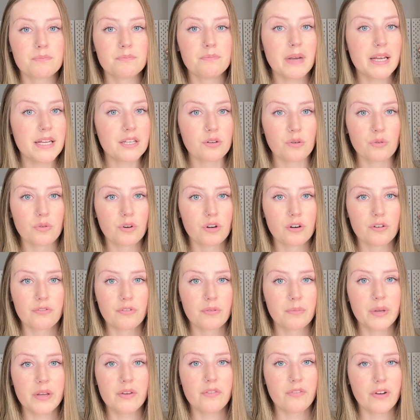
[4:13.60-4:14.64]
made to order
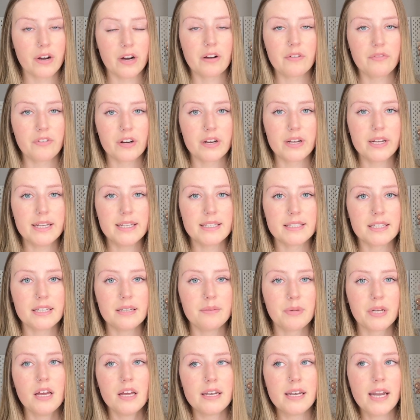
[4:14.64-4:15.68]
for me very, very
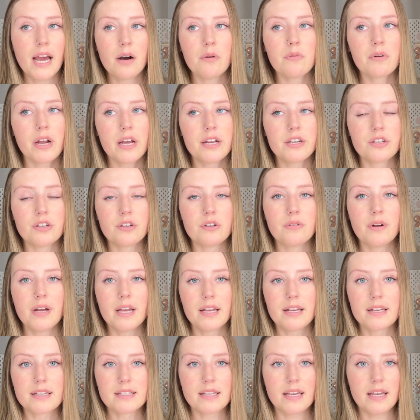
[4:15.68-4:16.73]
easy. Now what I do
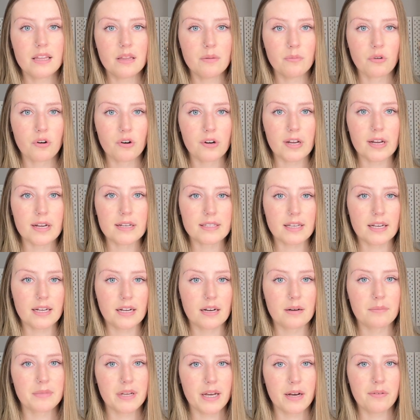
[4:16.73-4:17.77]
is in the mornings, I
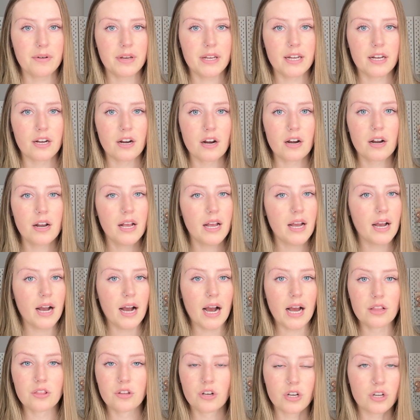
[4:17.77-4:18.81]
come down here,
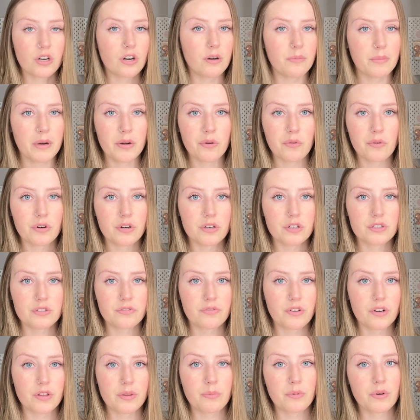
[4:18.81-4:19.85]
I look at all my orders
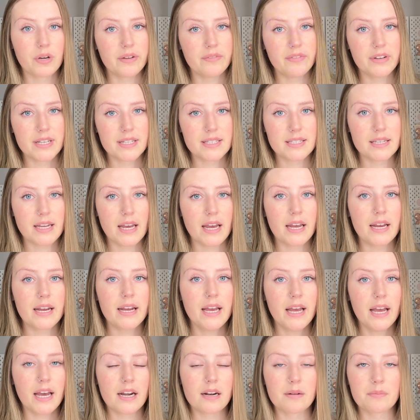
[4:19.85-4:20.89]
for the previous day,
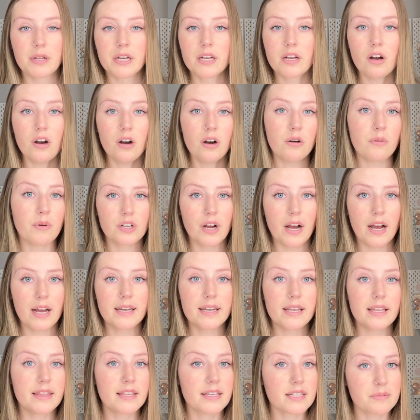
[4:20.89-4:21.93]
and I'm like, oh, I
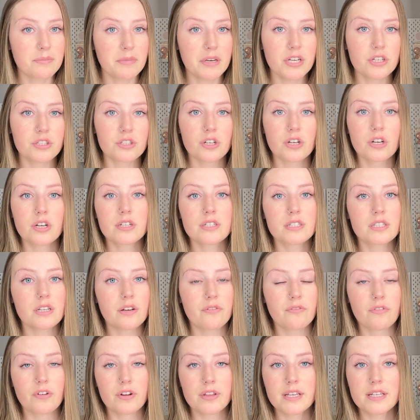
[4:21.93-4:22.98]
need this many shirts
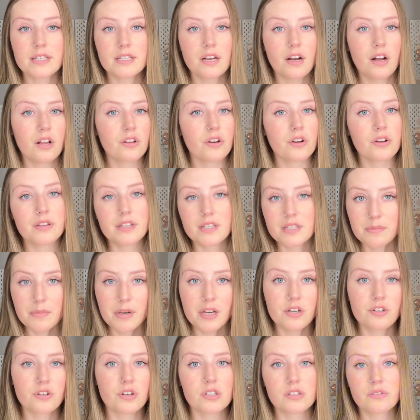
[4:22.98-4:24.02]
for this color, this
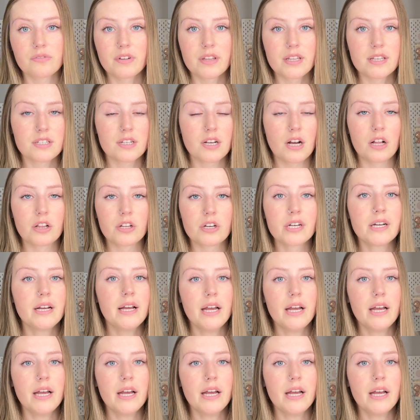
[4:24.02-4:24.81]
many shirts for this color.